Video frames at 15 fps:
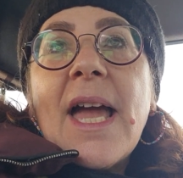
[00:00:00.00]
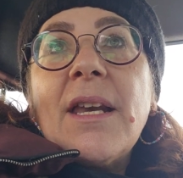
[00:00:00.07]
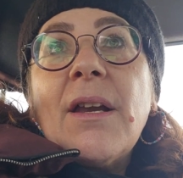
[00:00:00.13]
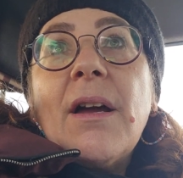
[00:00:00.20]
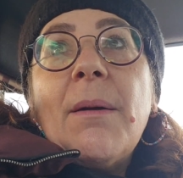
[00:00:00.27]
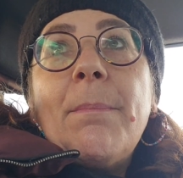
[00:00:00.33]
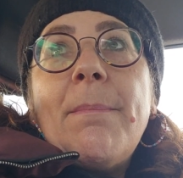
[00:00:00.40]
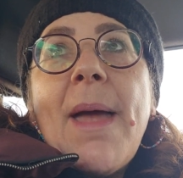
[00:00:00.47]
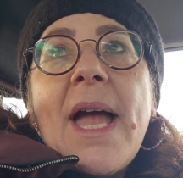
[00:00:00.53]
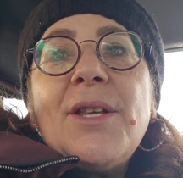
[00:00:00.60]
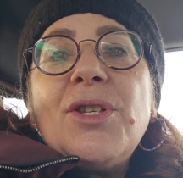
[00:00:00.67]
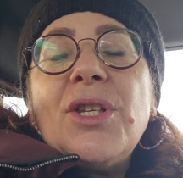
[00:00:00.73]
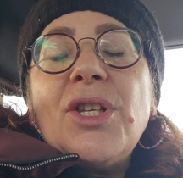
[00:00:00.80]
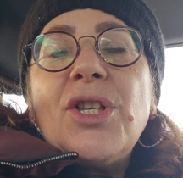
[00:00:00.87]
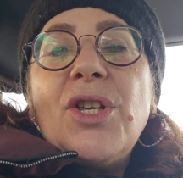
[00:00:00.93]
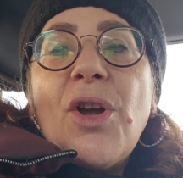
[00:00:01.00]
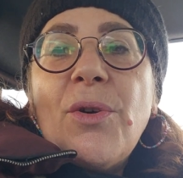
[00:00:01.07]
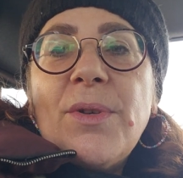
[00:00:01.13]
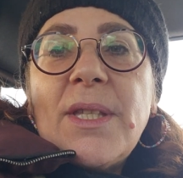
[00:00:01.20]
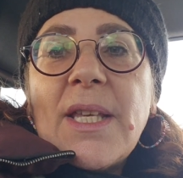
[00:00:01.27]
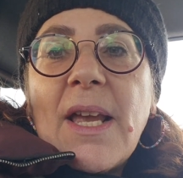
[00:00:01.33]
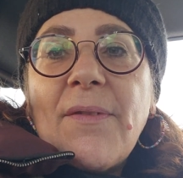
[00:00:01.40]
And imagine
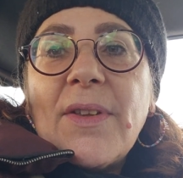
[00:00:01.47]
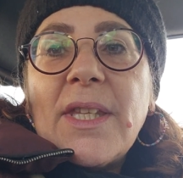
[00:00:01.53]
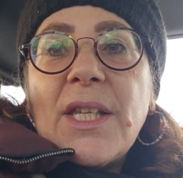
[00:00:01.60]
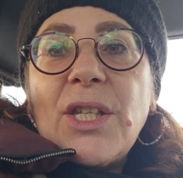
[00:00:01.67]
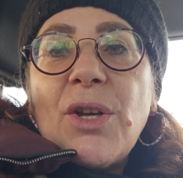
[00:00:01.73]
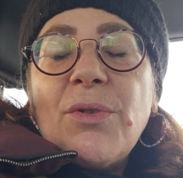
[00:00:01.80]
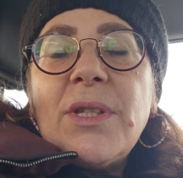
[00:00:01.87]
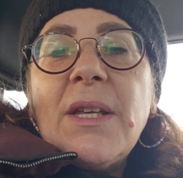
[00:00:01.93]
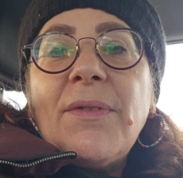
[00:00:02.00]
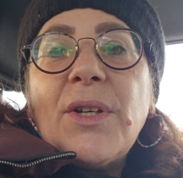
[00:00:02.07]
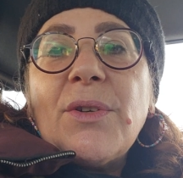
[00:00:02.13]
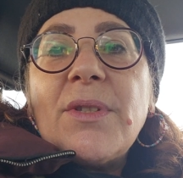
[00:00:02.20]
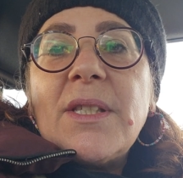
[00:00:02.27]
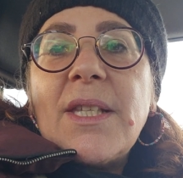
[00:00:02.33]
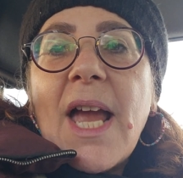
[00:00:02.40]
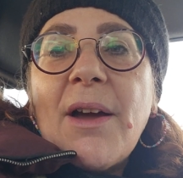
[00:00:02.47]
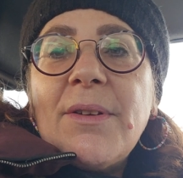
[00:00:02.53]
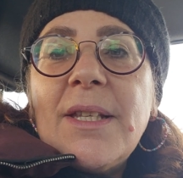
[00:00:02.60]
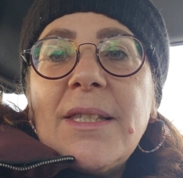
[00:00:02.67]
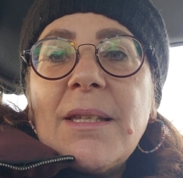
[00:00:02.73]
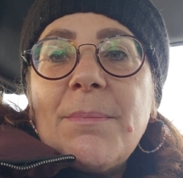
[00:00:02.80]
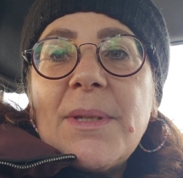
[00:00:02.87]
Yosef, and then Yosef goes
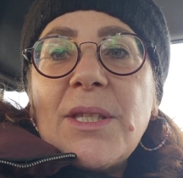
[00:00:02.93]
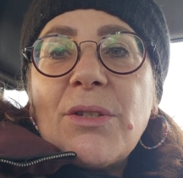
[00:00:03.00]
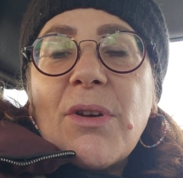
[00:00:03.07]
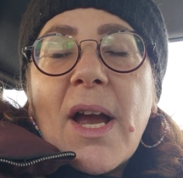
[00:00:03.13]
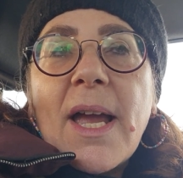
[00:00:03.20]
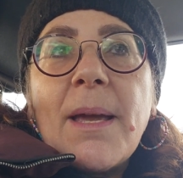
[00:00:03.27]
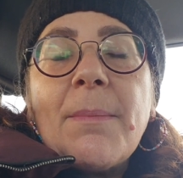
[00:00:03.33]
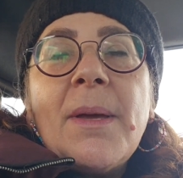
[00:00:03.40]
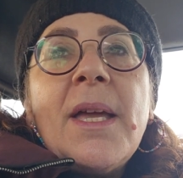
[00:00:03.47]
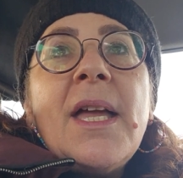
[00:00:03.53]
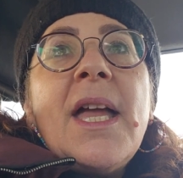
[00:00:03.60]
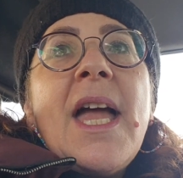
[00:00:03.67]
down into Mitzrayim